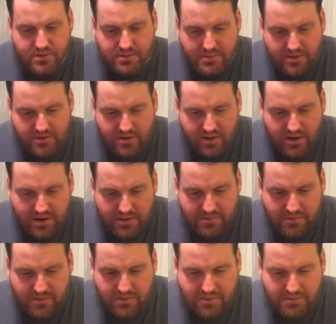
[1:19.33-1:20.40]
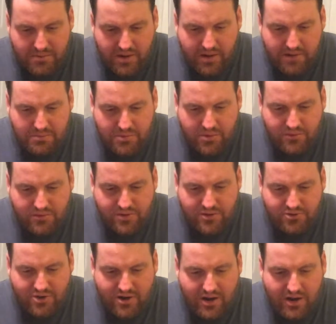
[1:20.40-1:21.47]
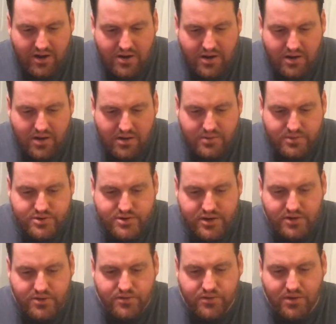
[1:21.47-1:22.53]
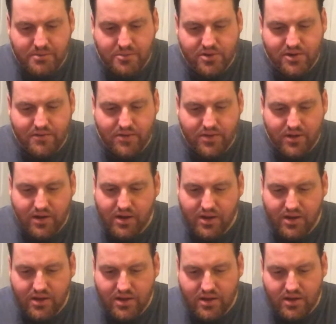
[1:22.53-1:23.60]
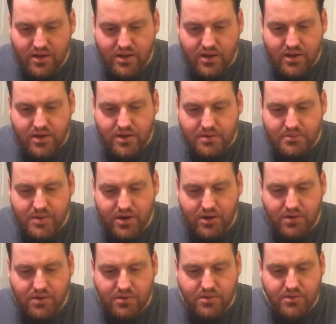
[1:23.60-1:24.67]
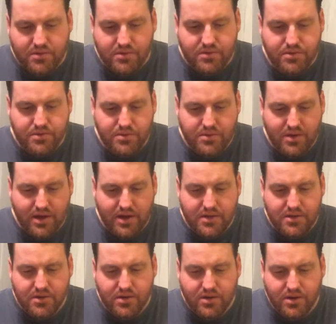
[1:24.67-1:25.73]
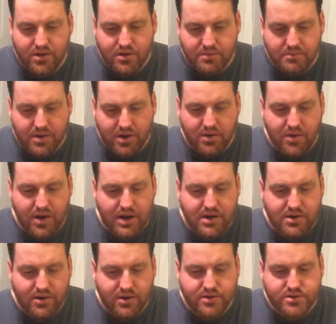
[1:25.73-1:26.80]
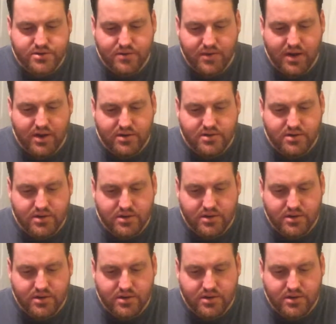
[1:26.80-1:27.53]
I'm going to start out with my improved cinch knot, which I use for almost everything. I'm going to go through the eye of the hook. I'm going to go 8 turns around.